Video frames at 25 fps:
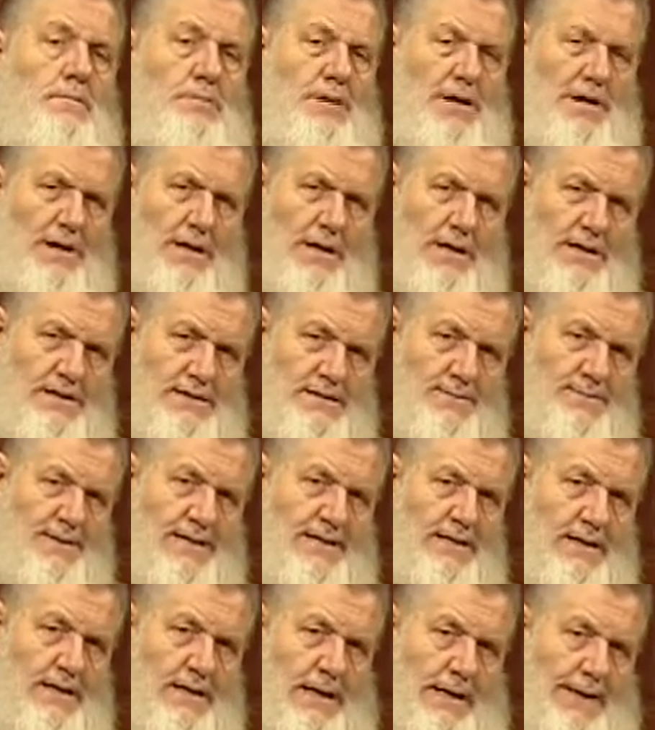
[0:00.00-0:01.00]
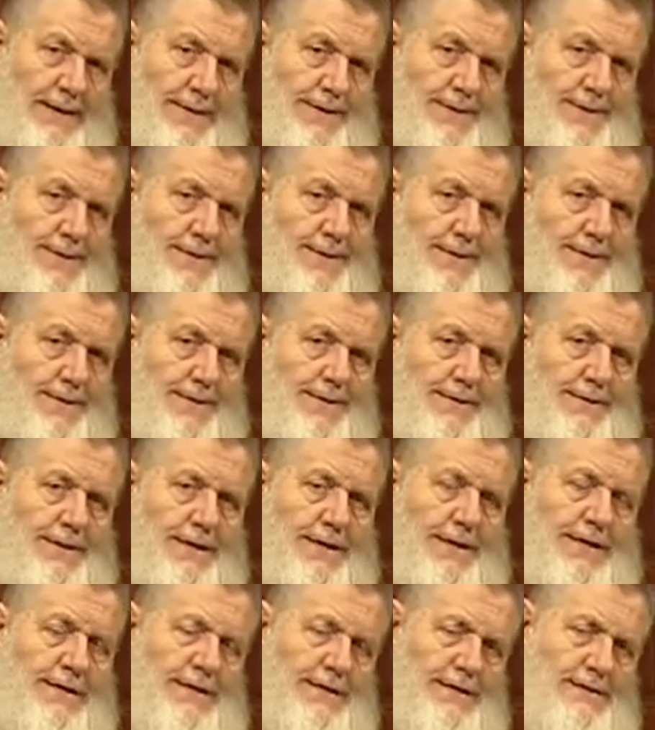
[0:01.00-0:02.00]
But Allah has made it clear
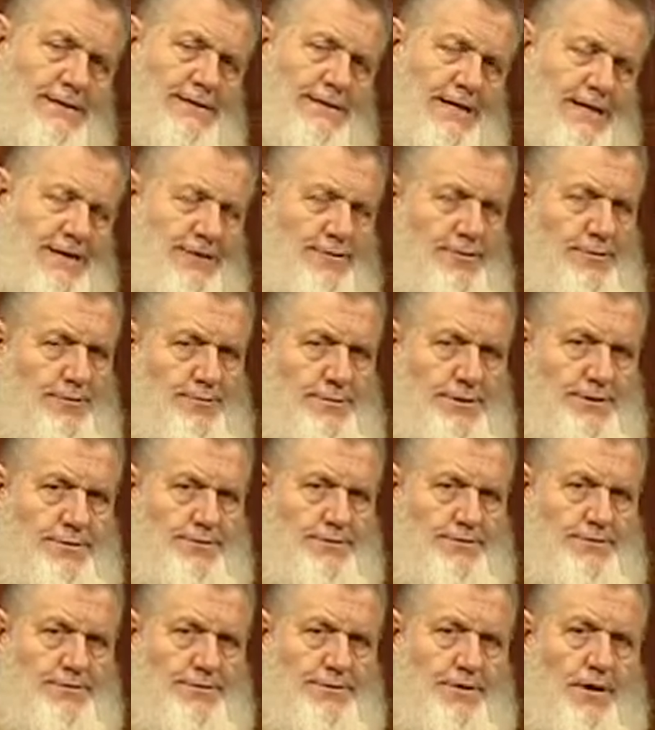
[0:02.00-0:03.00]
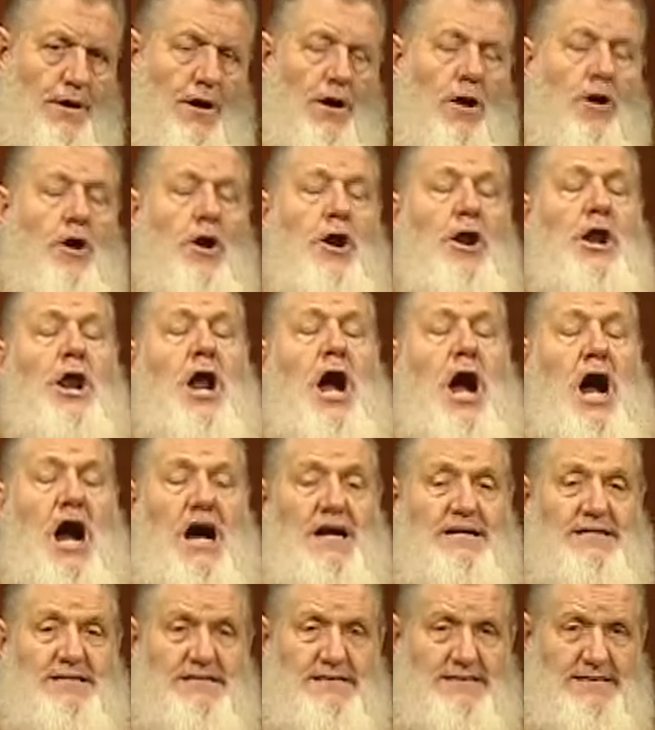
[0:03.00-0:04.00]
that His attributes are
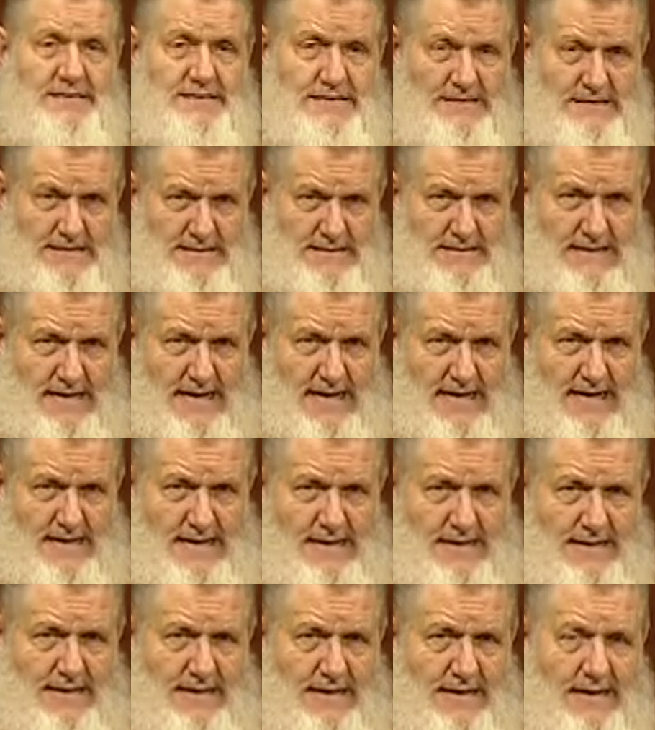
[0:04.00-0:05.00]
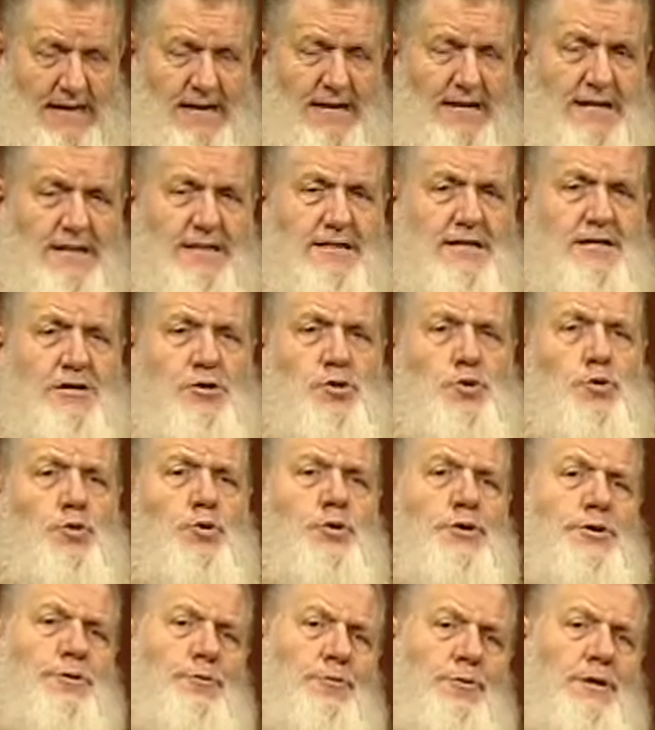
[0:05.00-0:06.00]
not like anything
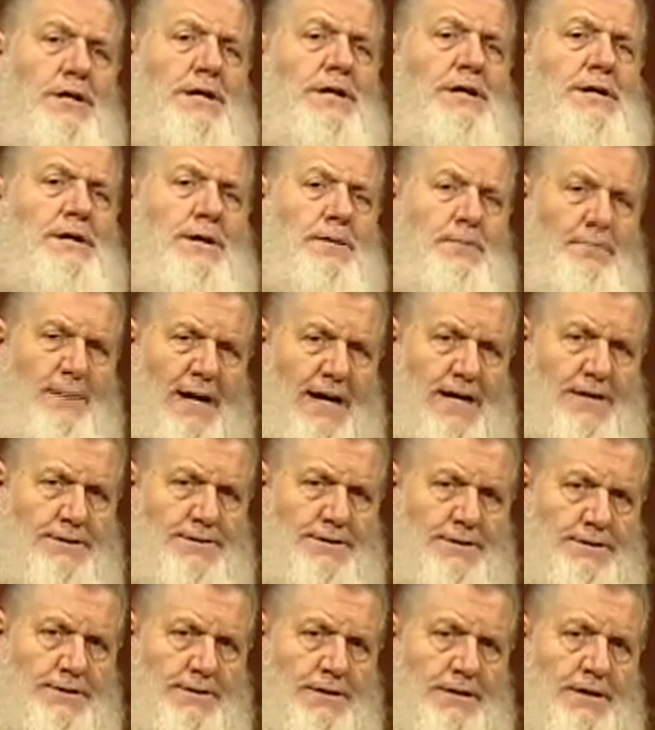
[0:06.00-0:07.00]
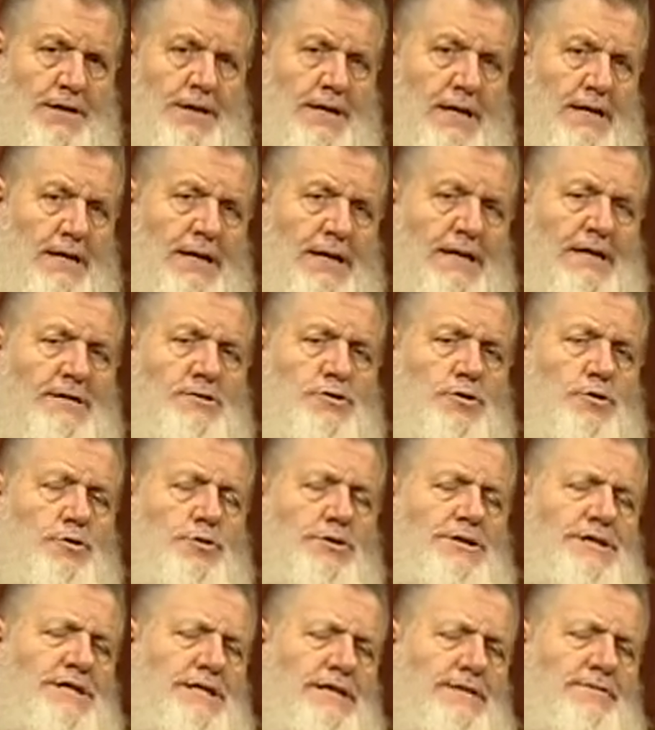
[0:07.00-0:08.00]
you can really imagine. He's
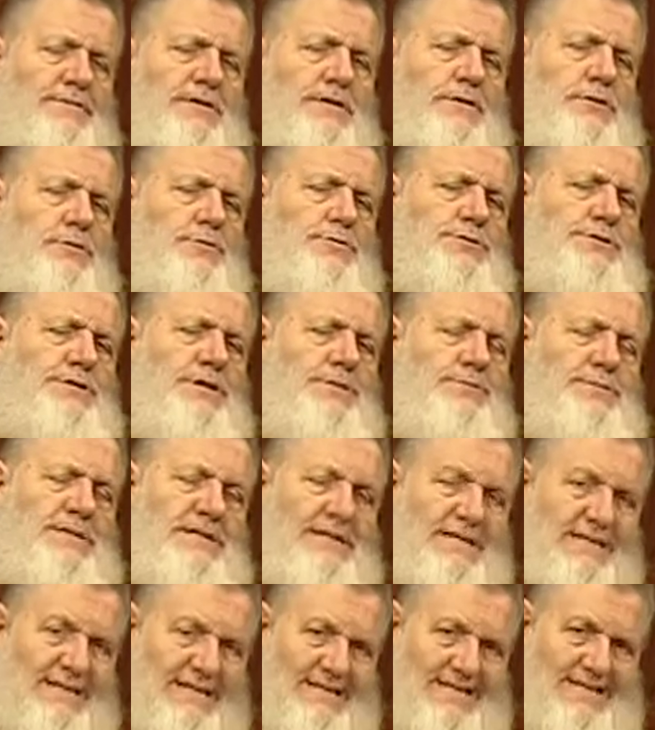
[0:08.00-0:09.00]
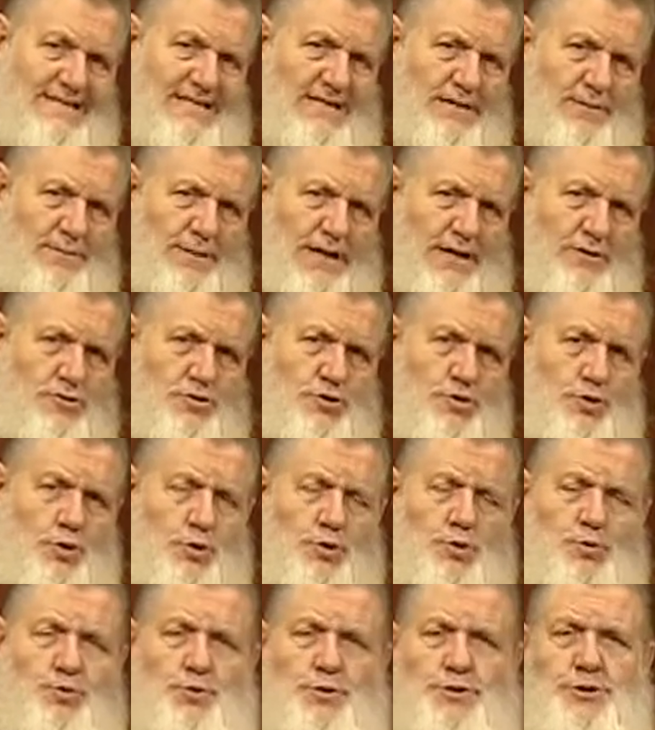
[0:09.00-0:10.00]
only giving you something to think about
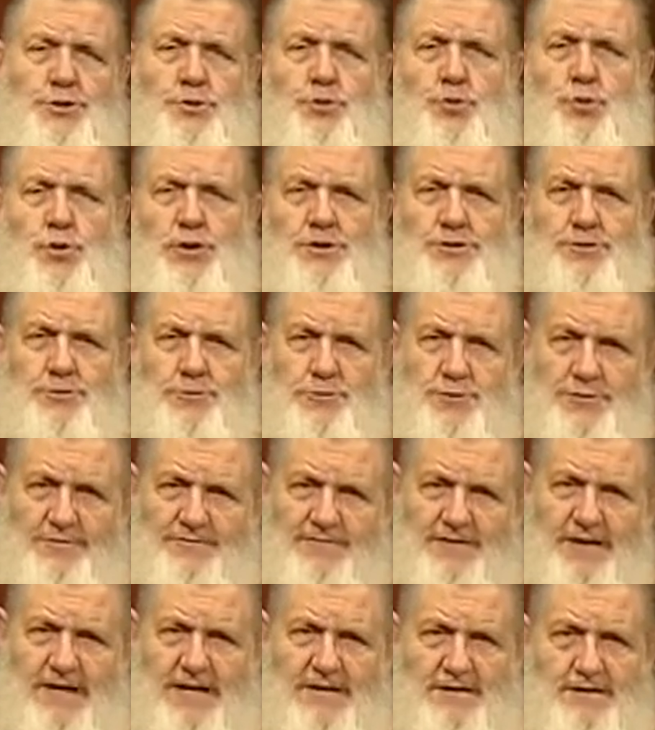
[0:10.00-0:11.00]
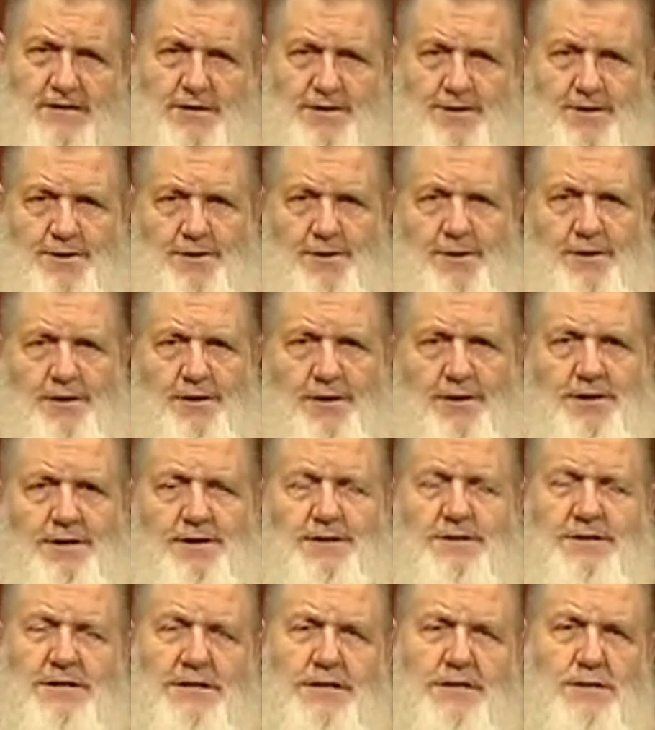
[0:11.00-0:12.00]
so that when you want to reflect on Allah
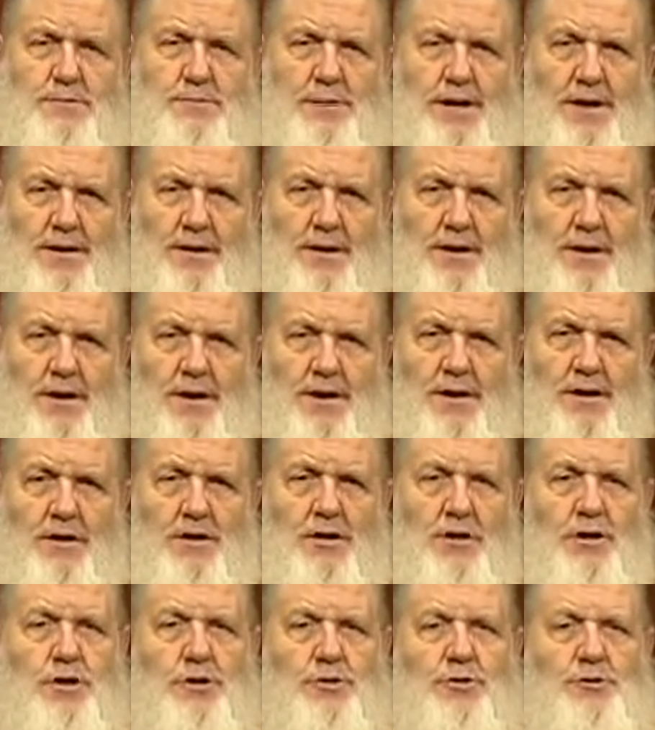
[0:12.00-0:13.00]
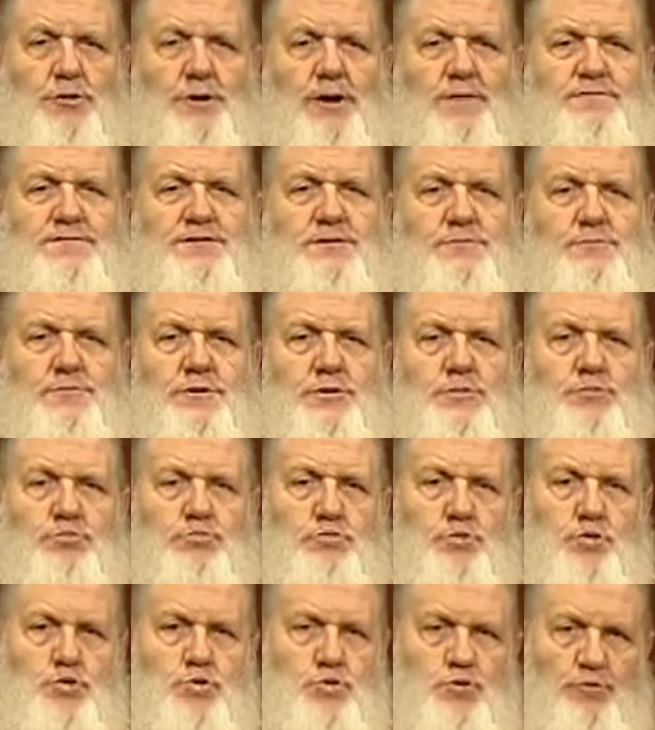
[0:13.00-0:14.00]
and think about Allah, you have
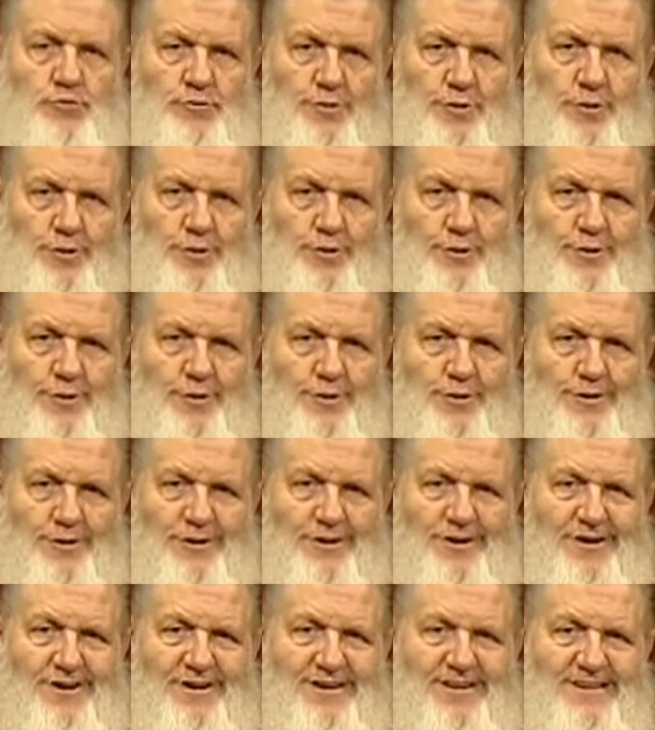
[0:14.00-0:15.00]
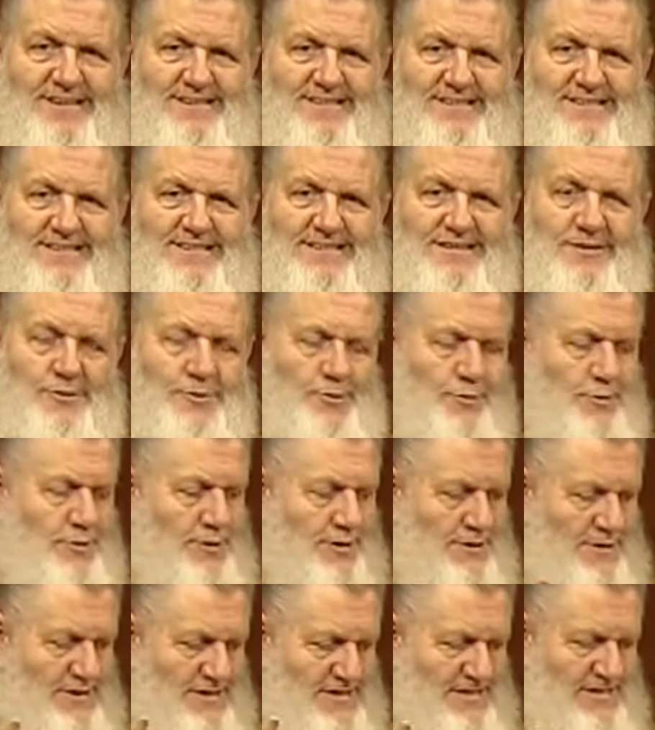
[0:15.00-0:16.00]
something beautiful to
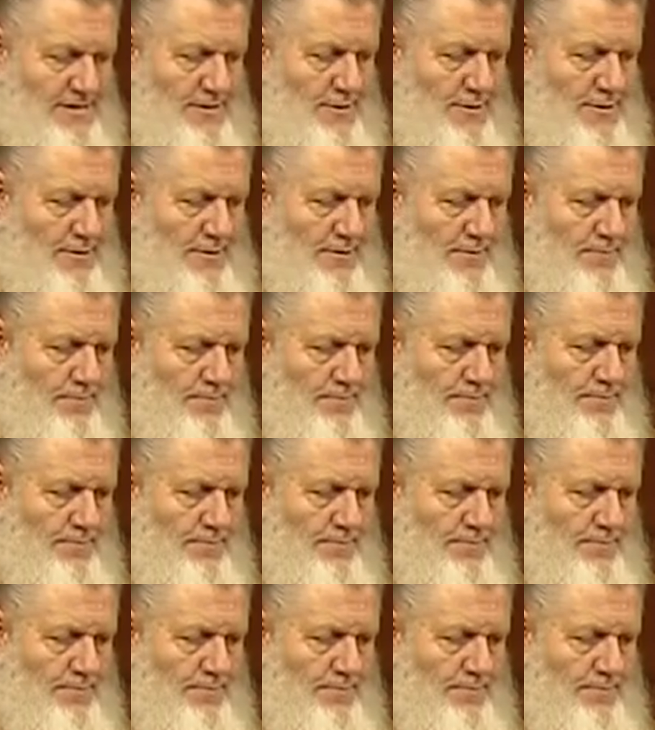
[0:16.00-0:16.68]
consider.